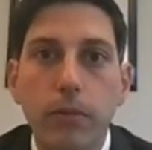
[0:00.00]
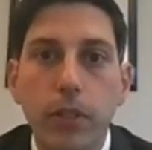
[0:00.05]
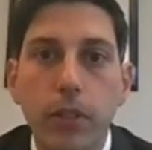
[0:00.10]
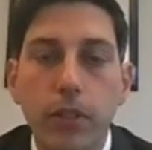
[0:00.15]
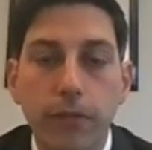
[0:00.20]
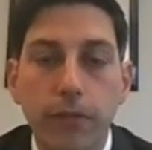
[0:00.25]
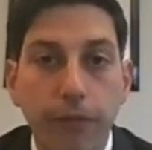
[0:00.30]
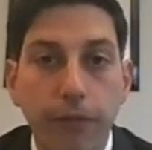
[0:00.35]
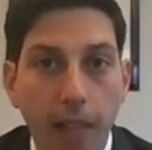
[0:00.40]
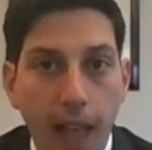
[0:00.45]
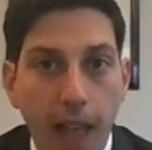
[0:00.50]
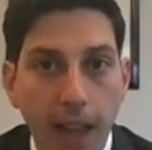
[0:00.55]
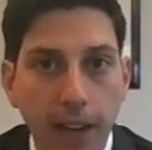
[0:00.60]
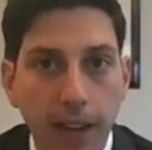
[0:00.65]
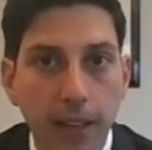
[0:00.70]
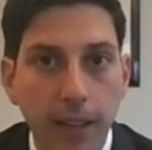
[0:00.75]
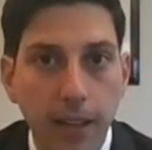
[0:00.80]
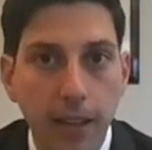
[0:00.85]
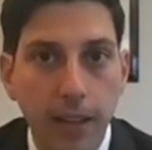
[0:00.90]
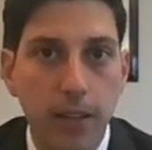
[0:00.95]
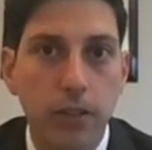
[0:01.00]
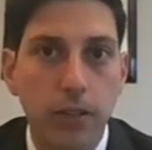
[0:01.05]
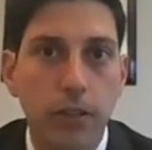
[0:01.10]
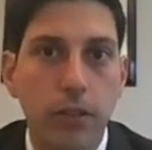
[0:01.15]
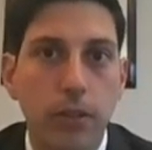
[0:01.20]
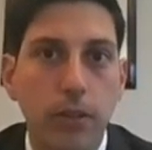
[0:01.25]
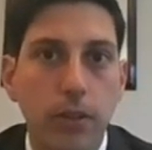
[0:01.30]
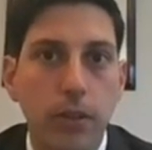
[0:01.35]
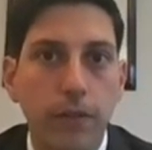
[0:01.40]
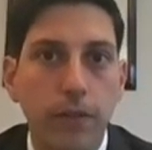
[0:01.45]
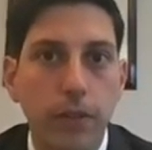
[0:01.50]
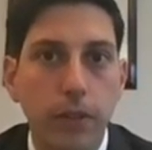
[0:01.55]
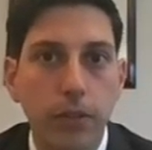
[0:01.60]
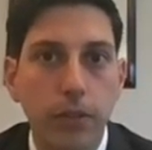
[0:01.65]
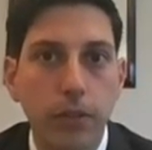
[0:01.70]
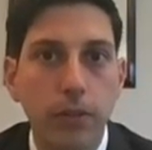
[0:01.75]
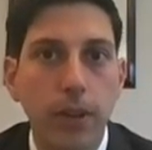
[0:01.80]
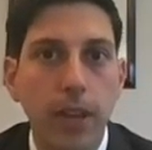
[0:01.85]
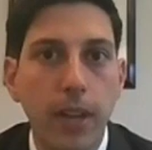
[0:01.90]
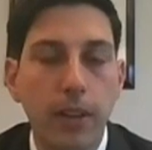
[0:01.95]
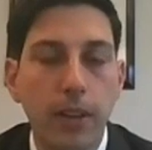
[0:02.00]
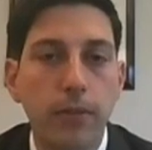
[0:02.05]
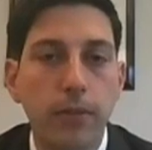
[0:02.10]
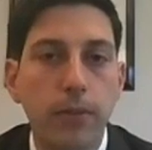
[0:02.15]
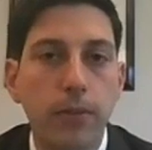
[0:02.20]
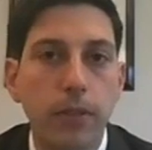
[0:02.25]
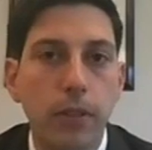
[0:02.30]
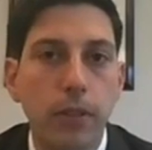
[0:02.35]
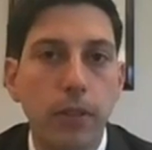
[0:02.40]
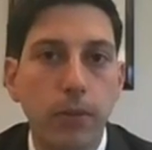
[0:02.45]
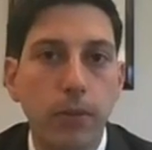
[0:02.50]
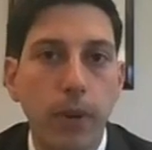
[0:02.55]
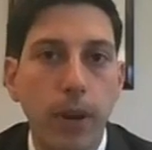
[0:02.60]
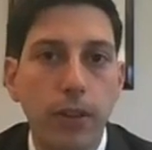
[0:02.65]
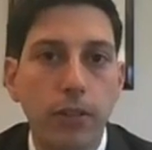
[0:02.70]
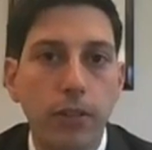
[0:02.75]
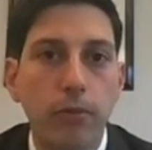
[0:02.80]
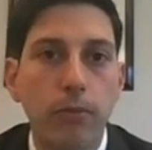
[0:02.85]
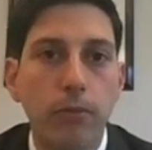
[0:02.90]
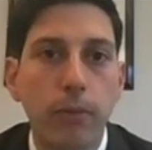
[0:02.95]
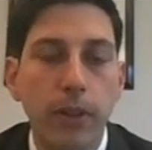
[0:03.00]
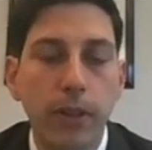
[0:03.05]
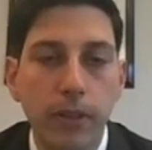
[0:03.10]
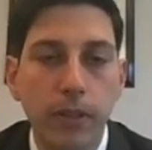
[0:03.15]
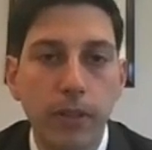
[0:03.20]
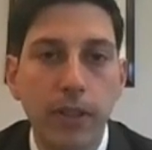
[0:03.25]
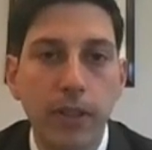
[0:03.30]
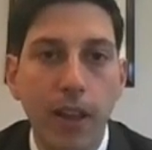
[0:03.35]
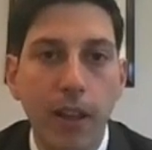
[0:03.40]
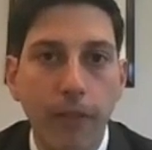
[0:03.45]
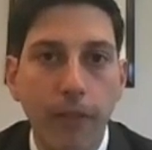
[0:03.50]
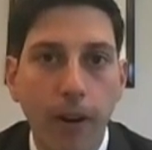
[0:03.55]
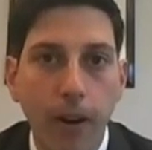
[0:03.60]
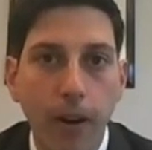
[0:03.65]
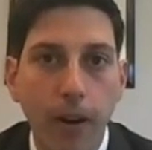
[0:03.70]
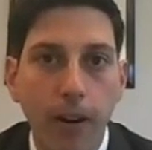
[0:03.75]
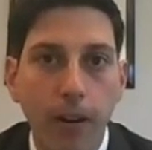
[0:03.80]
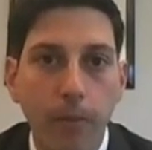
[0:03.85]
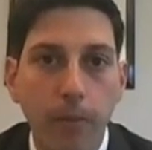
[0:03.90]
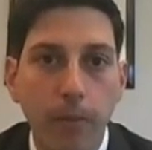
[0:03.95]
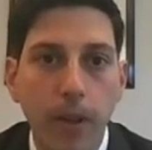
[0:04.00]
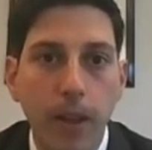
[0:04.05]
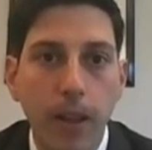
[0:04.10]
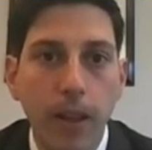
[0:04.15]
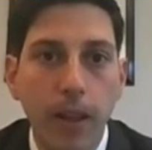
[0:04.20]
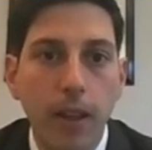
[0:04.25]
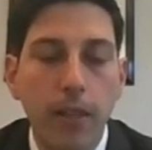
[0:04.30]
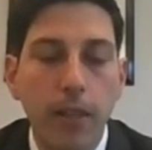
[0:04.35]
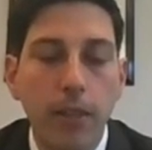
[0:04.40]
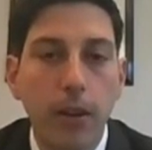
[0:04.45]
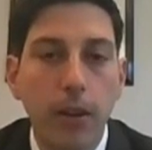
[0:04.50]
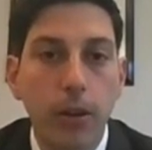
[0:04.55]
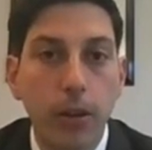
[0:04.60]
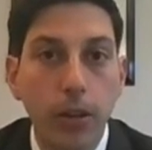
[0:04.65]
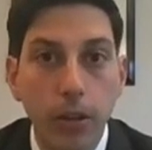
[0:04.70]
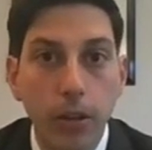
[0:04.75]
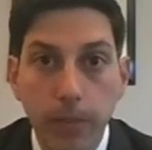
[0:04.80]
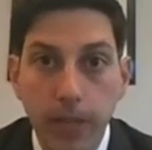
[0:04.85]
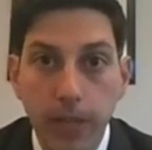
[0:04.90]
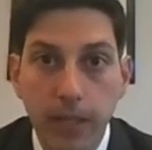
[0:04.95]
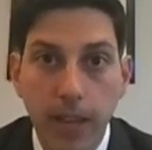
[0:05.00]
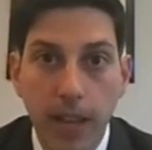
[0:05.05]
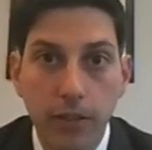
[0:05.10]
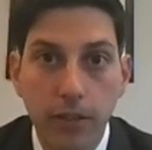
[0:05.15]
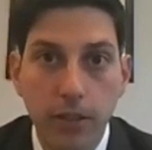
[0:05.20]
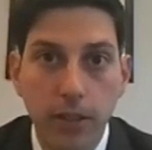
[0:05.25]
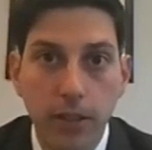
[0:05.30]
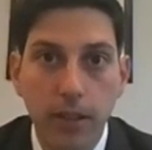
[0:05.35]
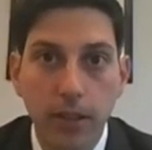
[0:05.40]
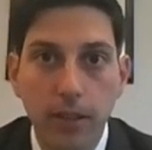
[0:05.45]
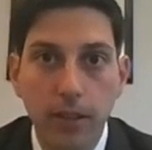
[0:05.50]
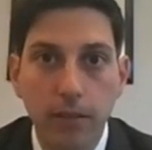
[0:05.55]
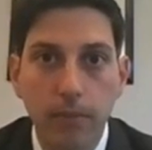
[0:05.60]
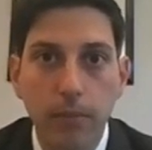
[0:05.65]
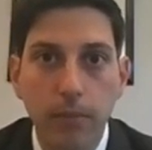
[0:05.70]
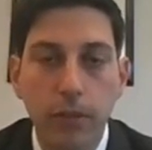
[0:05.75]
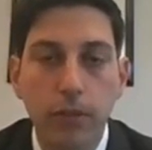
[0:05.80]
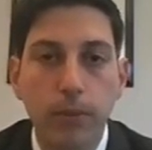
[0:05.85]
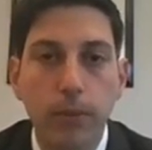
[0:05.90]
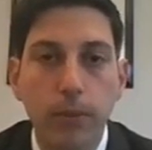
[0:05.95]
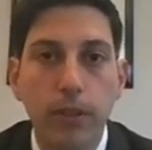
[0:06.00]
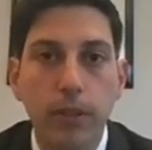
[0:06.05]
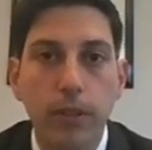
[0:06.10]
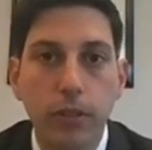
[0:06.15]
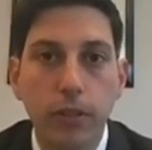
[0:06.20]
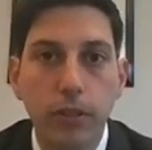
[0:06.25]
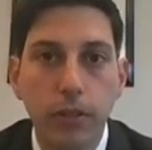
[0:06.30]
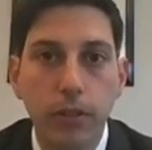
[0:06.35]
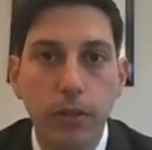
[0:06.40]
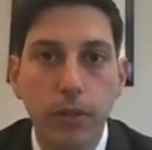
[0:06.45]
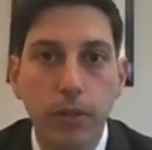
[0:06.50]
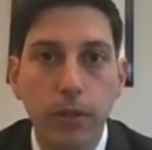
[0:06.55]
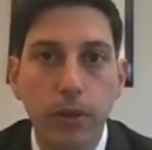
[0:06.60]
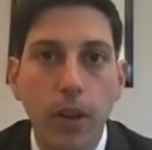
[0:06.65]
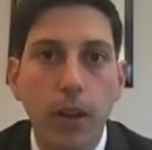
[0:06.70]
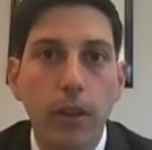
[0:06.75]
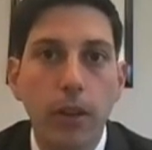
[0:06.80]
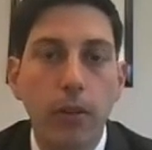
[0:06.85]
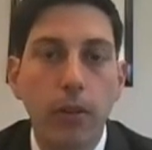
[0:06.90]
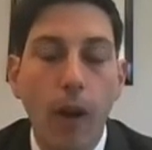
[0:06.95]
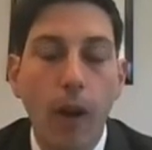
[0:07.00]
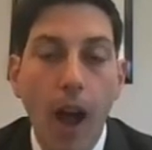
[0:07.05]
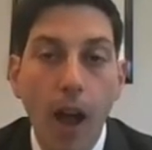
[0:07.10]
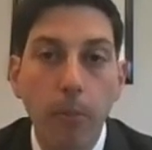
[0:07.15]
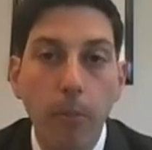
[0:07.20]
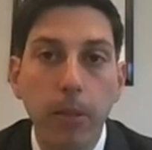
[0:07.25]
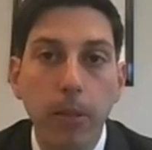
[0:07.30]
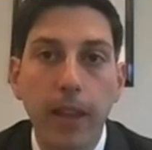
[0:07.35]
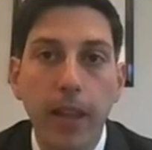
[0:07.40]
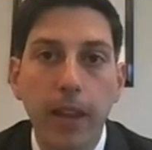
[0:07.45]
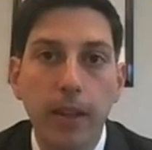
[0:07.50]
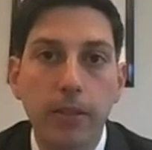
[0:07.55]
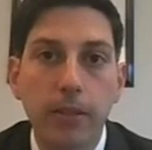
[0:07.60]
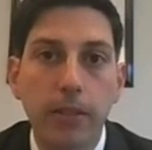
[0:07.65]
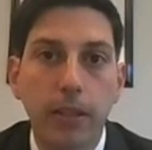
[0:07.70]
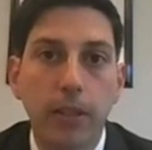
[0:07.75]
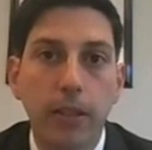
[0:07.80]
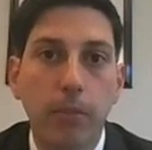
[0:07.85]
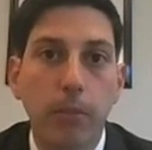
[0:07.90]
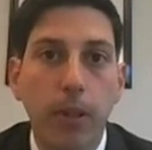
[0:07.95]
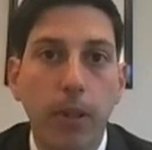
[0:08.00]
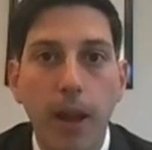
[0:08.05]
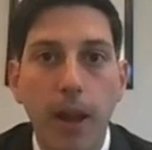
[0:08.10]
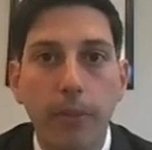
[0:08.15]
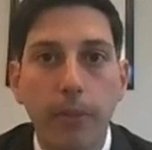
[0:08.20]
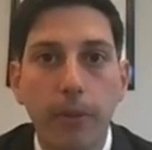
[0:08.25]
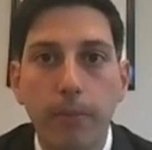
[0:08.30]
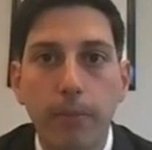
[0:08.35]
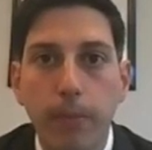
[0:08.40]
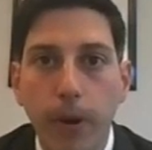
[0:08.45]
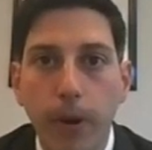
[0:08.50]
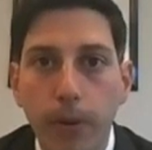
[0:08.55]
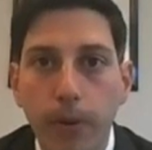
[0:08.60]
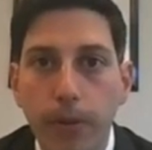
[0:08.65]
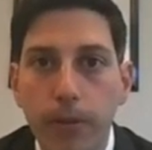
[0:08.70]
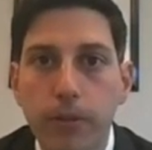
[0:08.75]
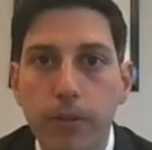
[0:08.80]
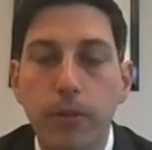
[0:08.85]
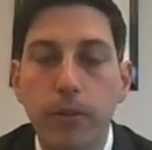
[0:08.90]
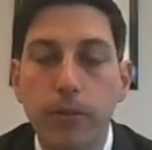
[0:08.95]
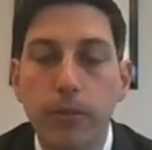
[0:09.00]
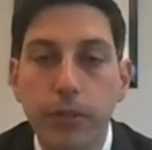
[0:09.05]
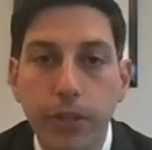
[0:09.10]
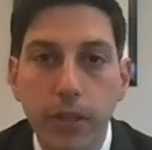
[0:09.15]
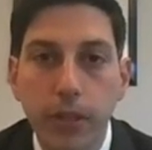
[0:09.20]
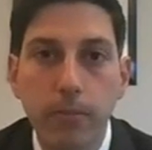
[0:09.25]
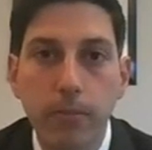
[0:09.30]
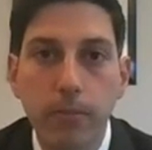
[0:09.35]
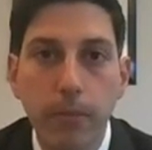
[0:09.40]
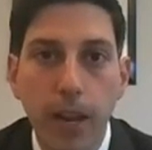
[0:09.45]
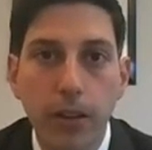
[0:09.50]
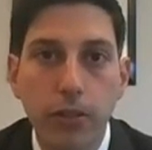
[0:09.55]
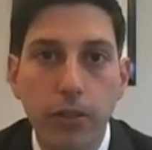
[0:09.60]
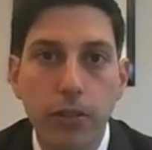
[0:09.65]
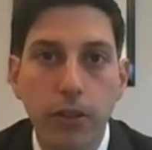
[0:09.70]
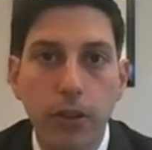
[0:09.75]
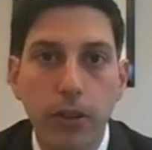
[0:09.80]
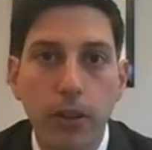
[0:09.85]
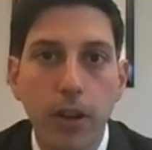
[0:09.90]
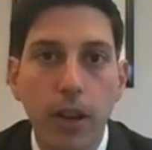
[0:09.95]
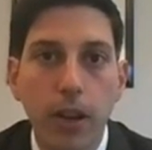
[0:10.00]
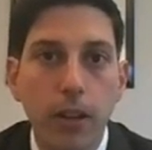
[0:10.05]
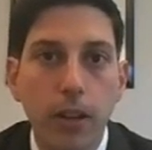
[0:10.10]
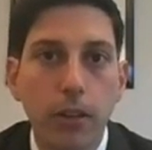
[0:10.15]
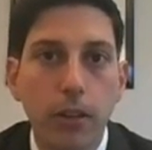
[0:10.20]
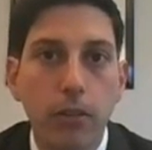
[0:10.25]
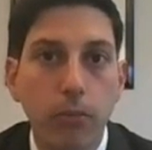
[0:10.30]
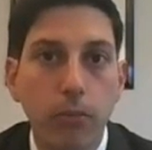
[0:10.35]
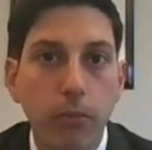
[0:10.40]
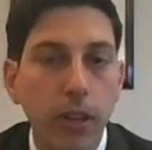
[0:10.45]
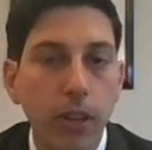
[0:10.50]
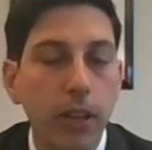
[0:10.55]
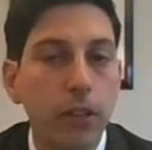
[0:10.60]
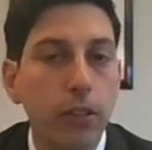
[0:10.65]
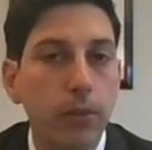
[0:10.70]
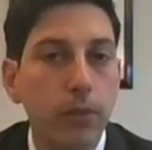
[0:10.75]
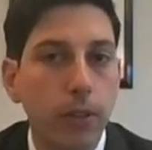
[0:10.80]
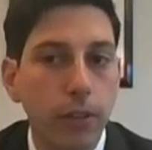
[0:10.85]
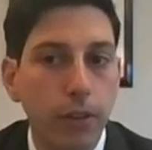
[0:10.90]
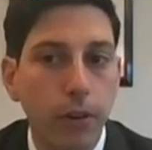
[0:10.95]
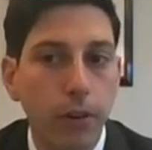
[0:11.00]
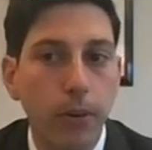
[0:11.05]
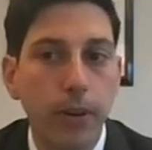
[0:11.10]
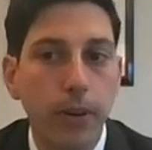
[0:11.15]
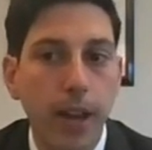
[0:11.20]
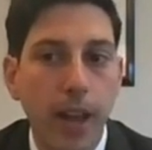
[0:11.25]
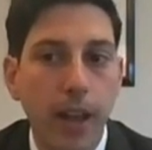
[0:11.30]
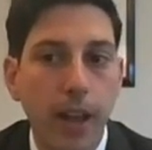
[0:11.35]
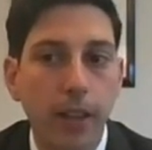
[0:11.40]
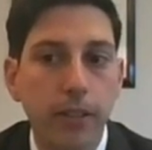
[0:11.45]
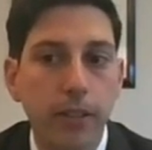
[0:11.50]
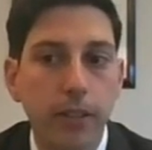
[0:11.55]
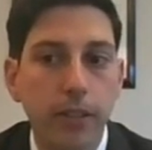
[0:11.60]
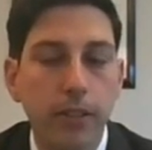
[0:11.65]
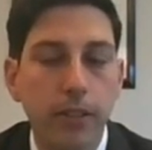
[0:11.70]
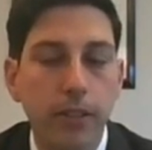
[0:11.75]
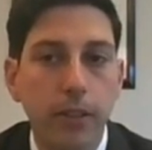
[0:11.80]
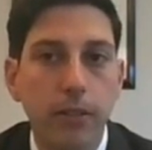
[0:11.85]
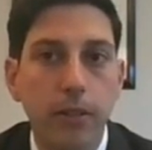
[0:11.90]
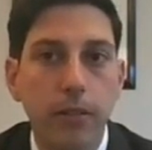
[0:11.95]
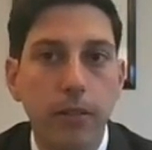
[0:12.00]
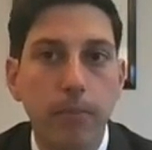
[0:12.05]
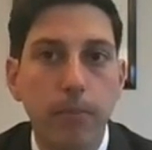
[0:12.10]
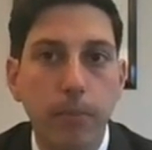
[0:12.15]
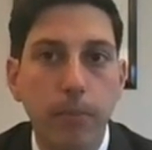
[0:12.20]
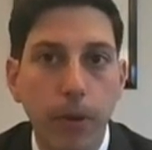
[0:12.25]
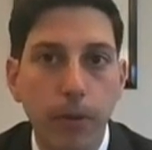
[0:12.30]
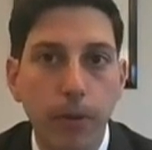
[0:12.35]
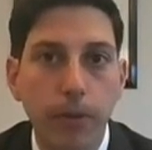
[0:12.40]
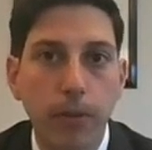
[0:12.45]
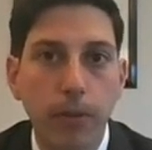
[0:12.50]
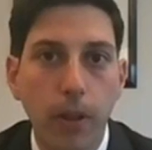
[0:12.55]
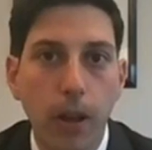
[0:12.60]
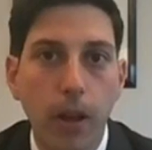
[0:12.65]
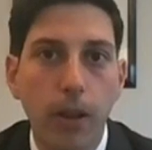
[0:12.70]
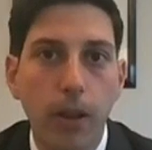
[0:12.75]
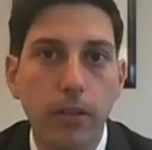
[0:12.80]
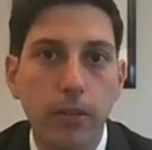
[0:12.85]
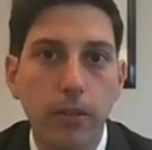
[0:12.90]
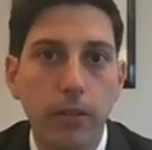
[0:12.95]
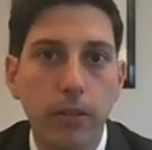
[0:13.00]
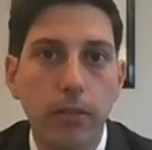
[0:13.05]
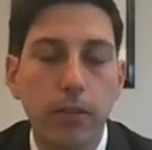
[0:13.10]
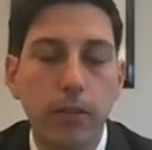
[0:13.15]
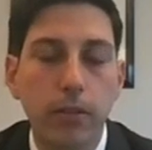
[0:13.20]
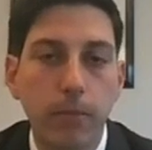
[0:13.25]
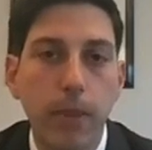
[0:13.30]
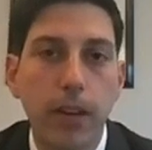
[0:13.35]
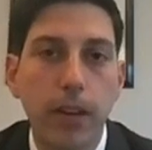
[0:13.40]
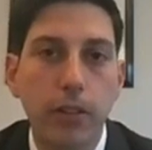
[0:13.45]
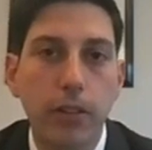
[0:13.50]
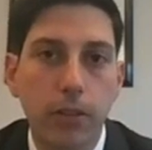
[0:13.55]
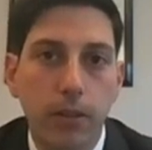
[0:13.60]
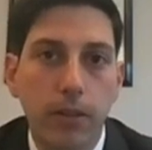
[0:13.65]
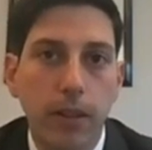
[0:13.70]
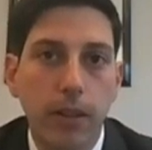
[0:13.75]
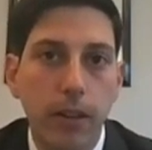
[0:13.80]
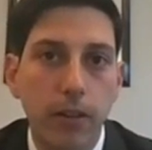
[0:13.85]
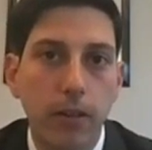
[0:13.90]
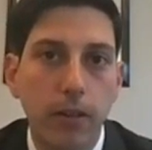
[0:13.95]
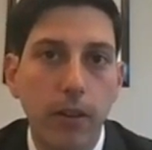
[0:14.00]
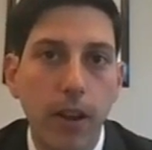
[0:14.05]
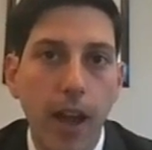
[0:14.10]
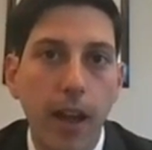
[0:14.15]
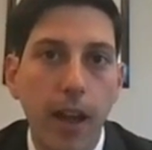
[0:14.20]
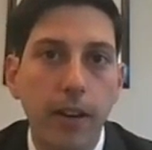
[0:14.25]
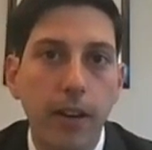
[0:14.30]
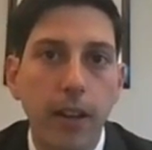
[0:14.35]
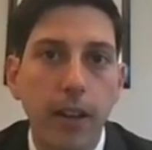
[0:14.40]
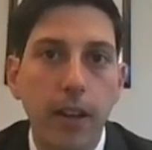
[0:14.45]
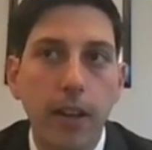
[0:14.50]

just flagging the issue, if you do get into a situation with self-harm, there could be tension between the two. You're obligated to comply with both. So just make sure you really do a thorough analysis under both laws to make sure that you're not